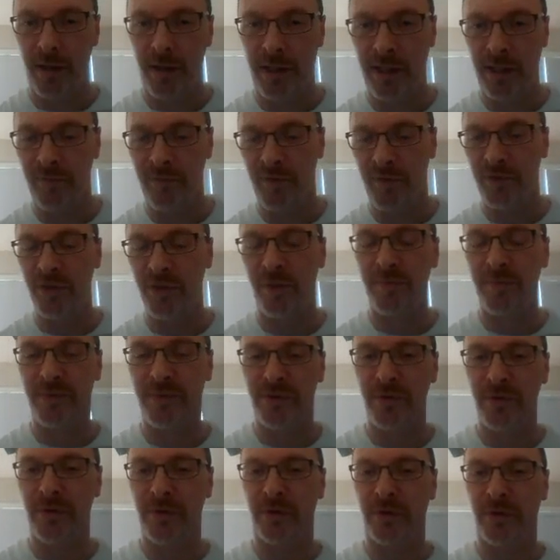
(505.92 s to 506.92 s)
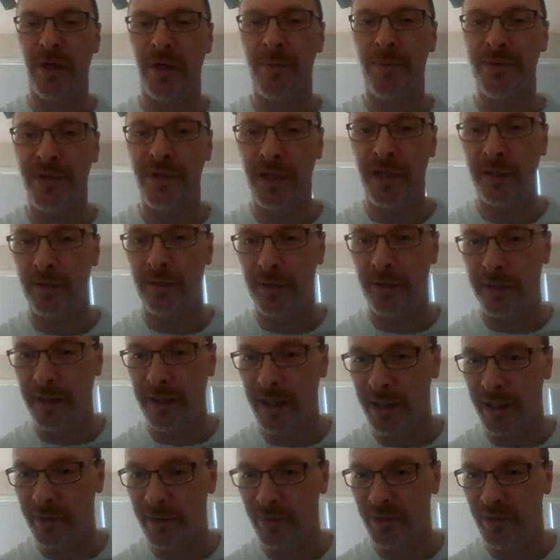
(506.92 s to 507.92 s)
Again, if we jump to the Krebs cycle
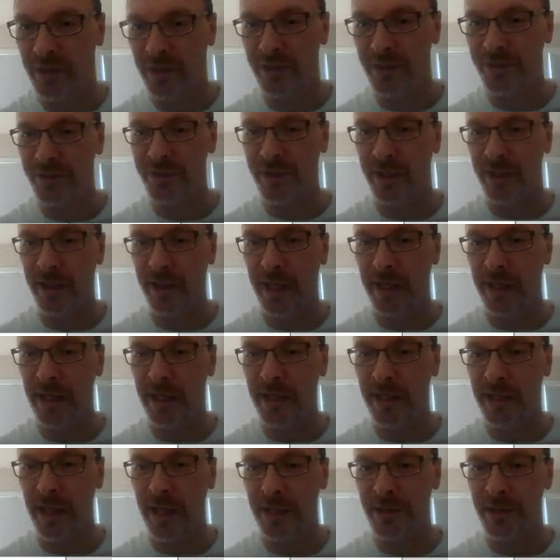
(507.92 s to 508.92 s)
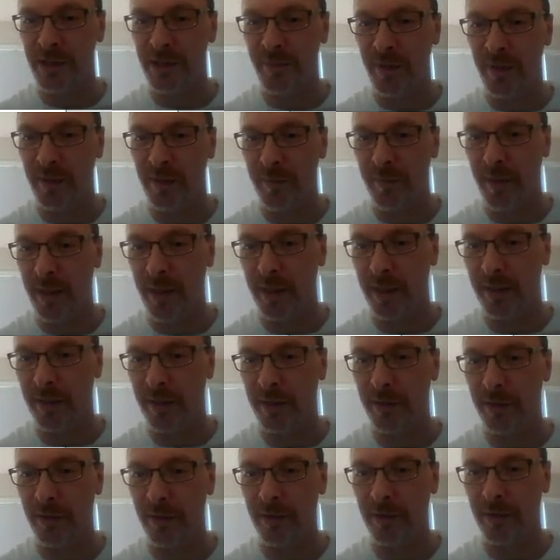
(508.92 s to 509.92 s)
again, you can see that NADH is being made
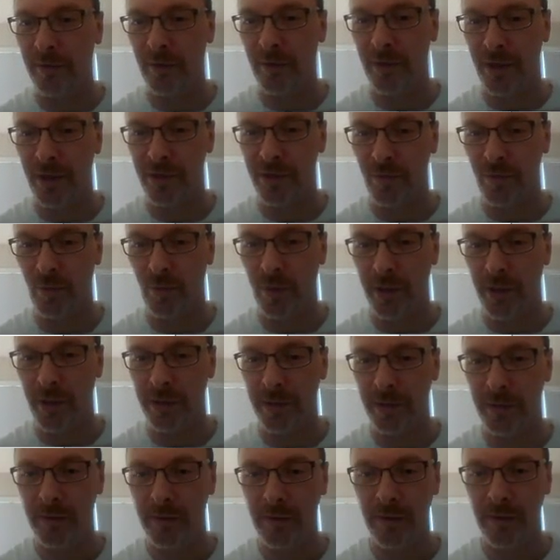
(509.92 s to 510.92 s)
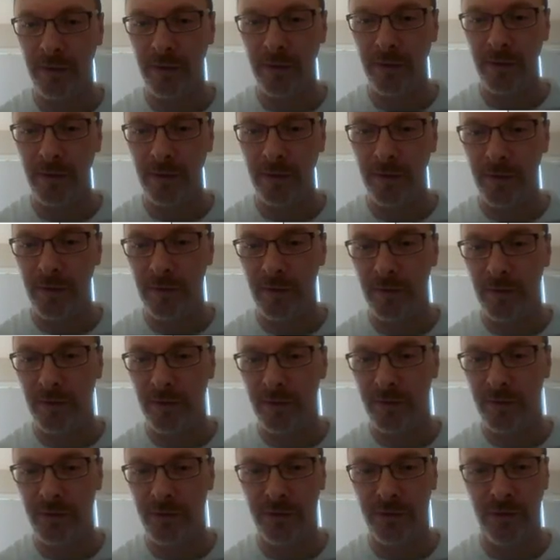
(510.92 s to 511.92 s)
here. That's 1,
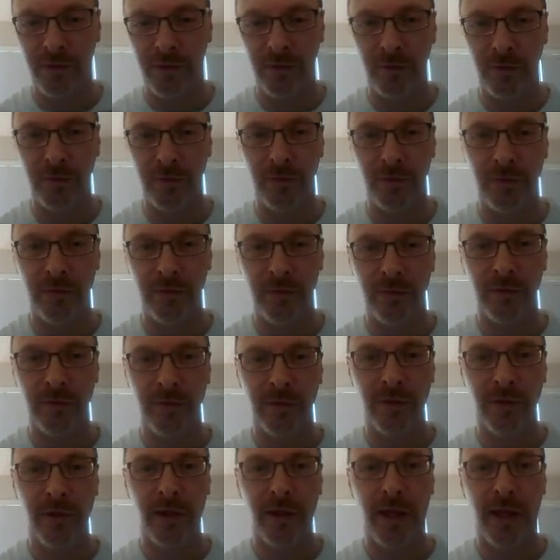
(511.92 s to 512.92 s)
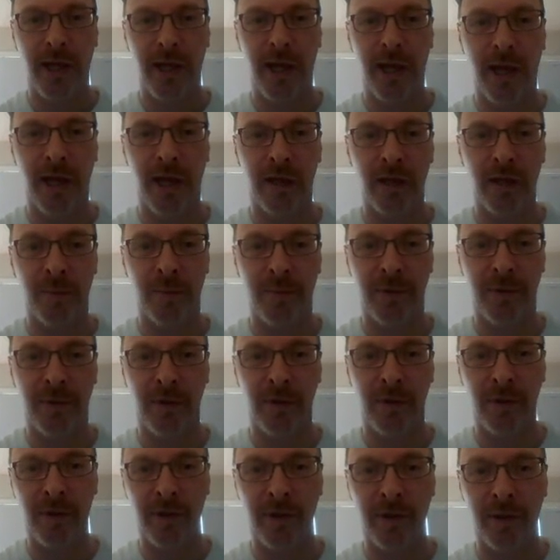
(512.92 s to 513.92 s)
2, and up
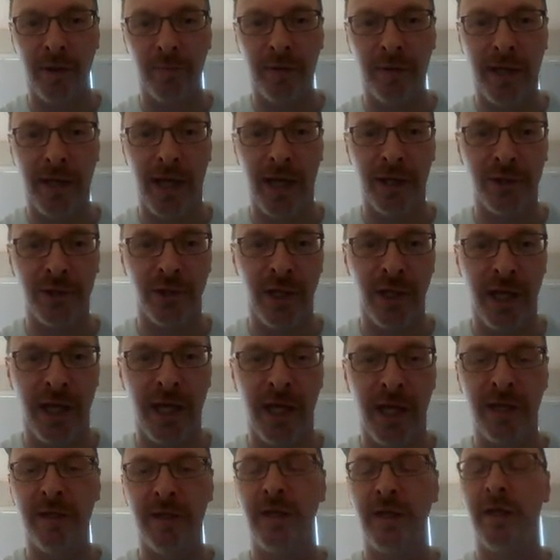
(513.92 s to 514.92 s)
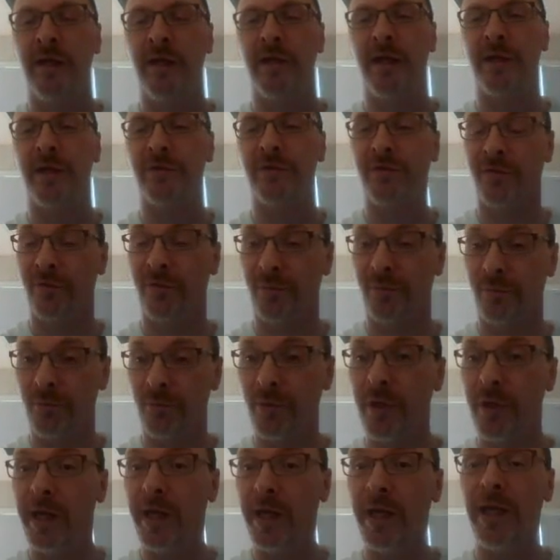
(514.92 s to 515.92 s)
here at reaction 8, that's
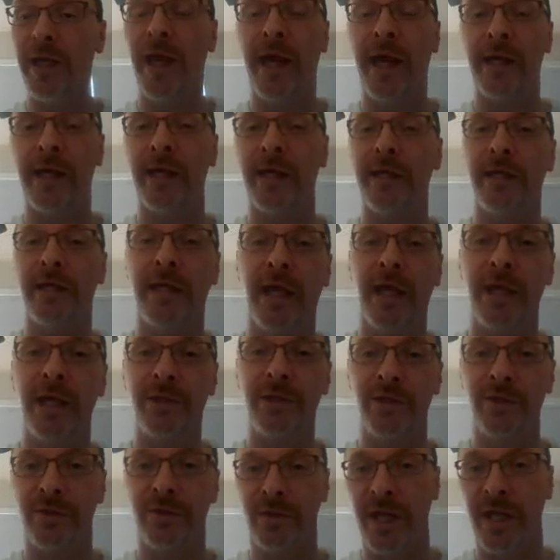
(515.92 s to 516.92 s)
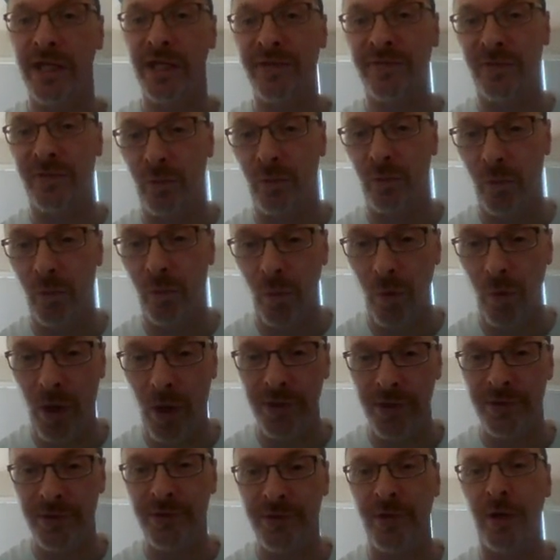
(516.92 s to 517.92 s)
3 NADHs. So that's for
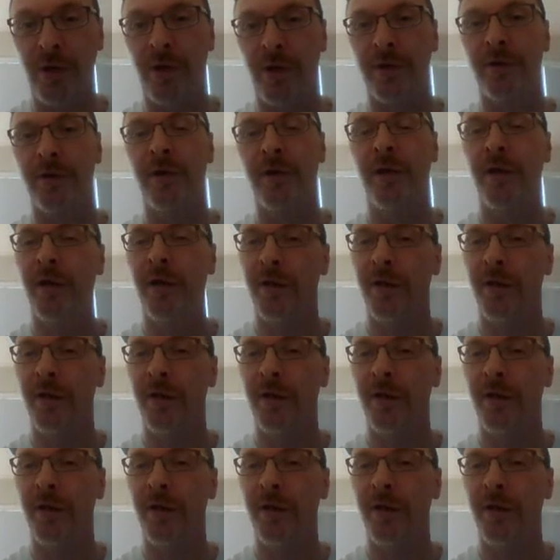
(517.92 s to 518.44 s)
1 turn.